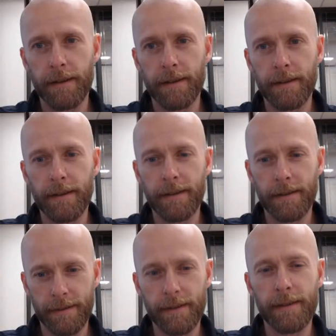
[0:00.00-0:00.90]

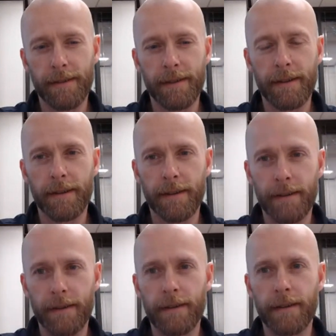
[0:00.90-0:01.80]

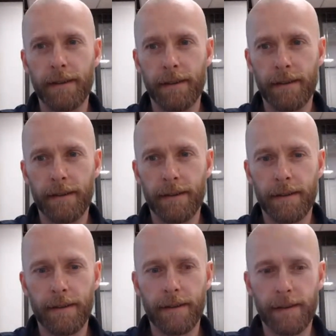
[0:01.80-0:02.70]

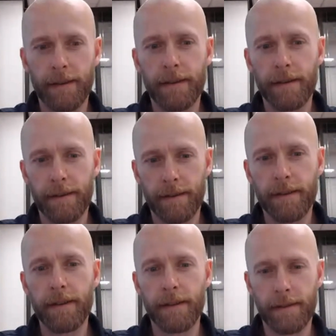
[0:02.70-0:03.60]

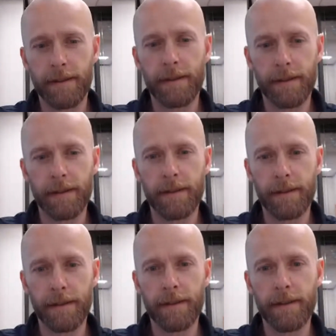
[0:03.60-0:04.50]

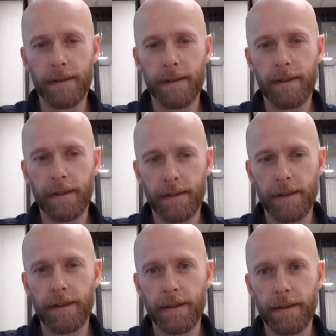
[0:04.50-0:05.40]

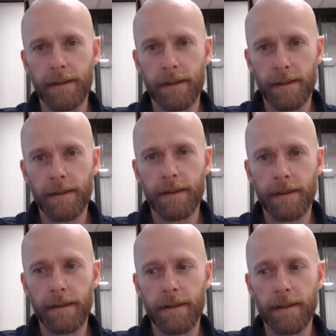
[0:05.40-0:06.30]

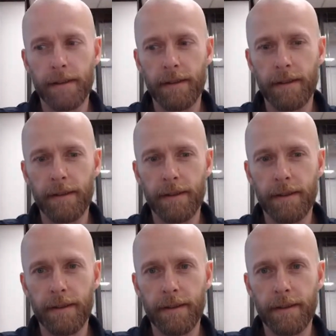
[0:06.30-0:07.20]

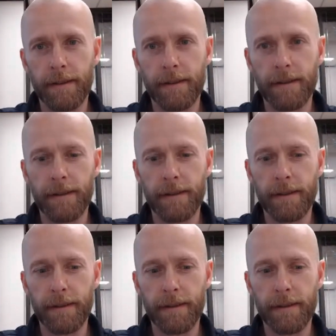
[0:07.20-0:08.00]
This person isn't speaking.